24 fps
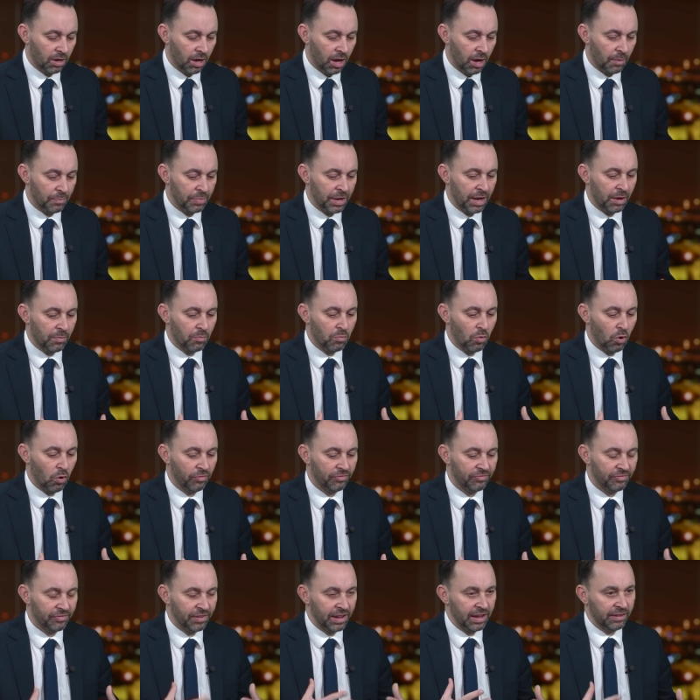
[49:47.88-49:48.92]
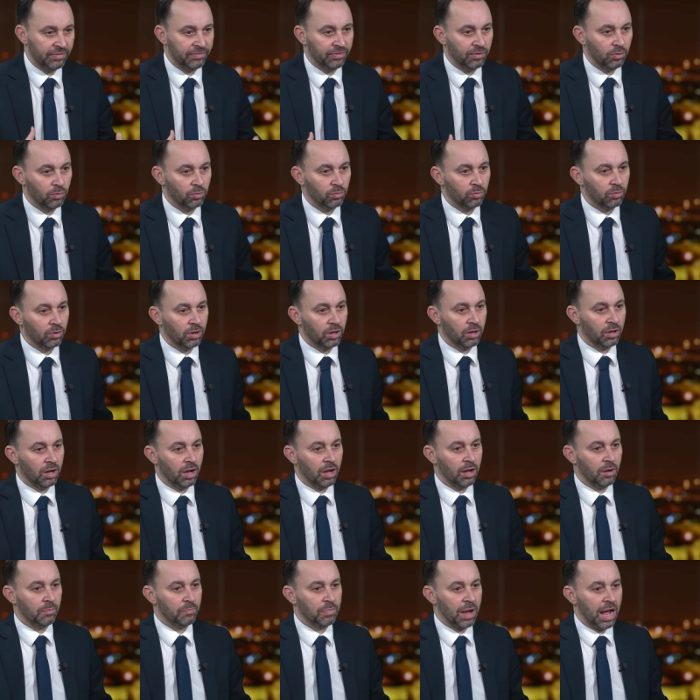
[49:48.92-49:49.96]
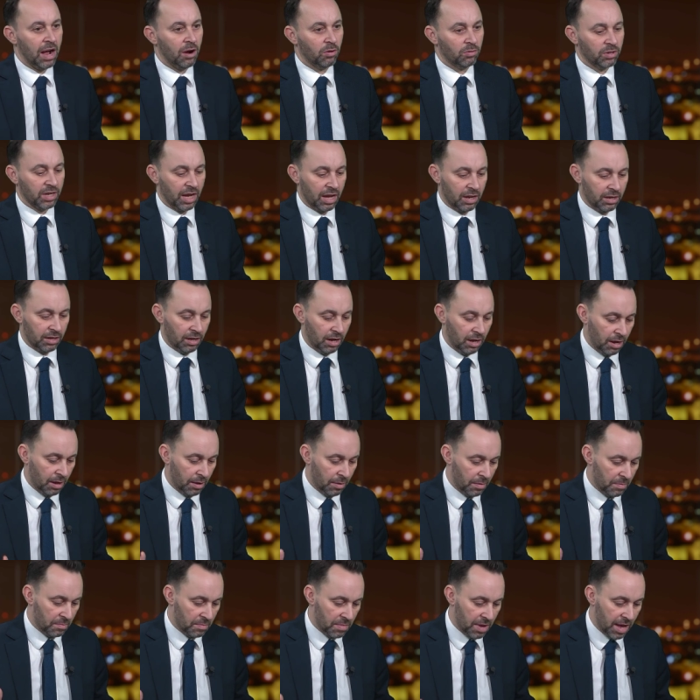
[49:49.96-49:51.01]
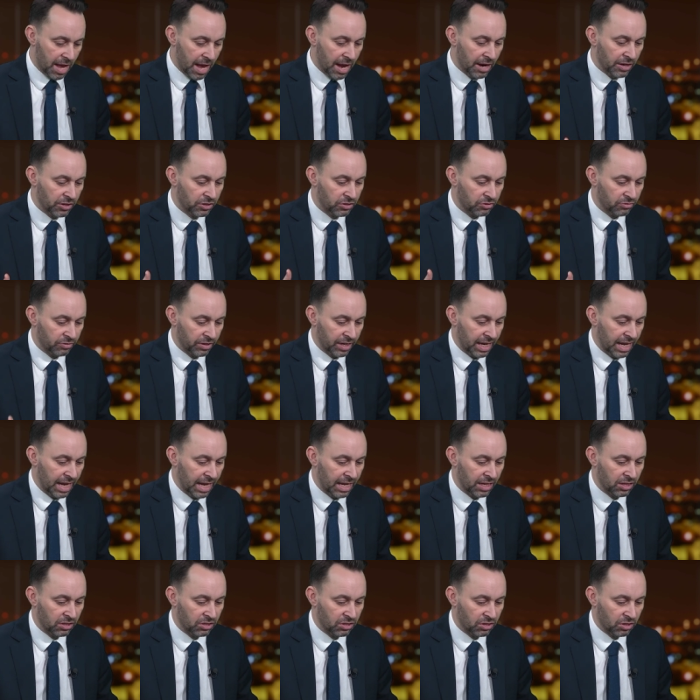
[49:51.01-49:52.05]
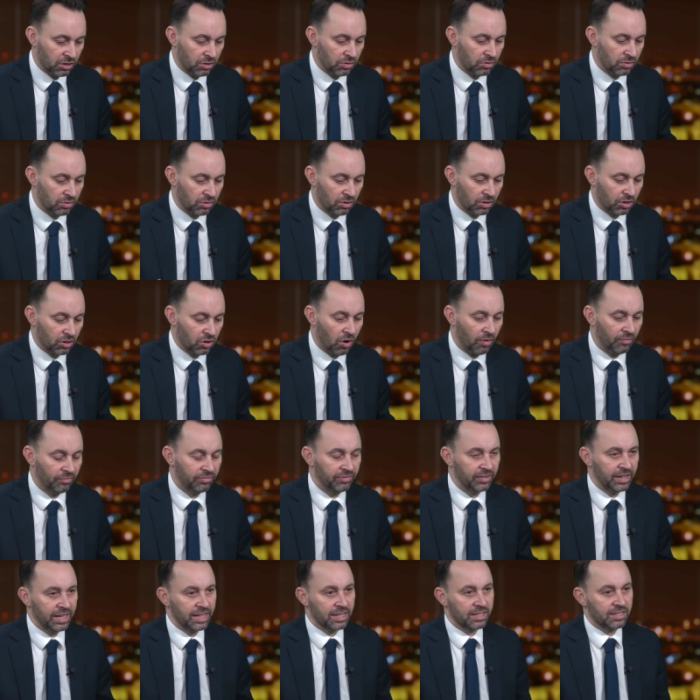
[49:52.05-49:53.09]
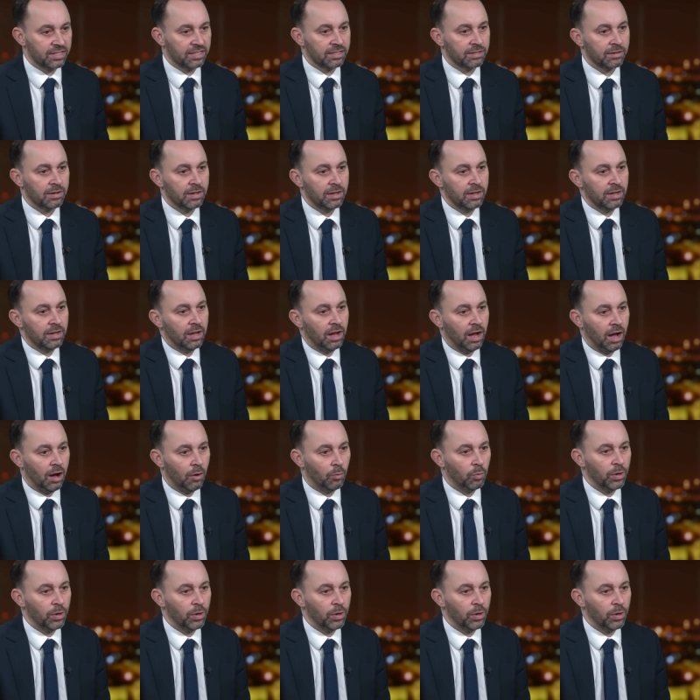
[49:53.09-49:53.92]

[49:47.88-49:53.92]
a bit more fearful uh, about um, entering into conflicts? Uh,